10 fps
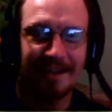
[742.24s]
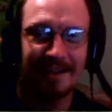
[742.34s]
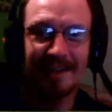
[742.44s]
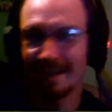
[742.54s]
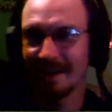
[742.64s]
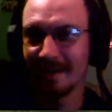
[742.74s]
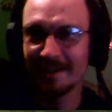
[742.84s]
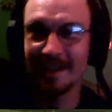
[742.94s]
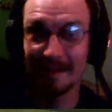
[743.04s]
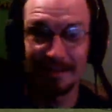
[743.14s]
NER
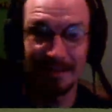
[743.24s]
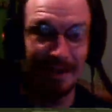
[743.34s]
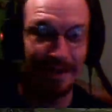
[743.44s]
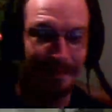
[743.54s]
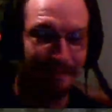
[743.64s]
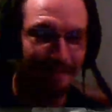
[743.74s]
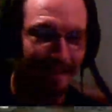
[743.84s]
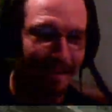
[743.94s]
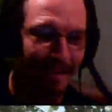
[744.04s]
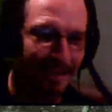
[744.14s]
steam tram
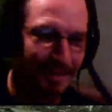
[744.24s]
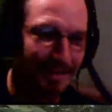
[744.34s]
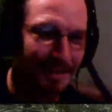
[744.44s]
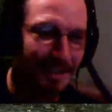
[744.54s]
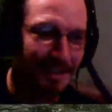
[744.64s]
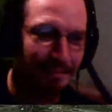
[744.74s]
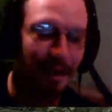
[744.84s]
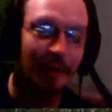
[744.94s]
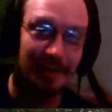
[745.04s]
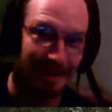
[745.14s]
that just needs a
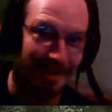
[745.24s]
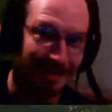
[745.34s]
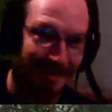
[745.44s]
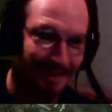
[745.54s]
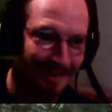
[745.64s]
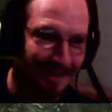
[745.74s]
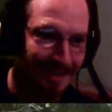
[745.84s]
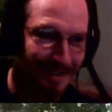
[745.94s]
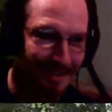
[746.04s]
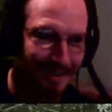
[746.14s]
motor
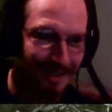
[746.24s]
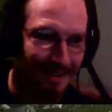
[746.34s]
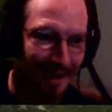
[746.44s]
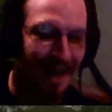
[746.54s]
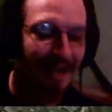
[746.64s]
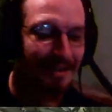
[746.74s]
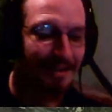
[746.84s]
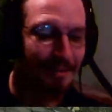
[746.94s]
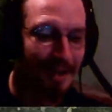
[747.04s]
and me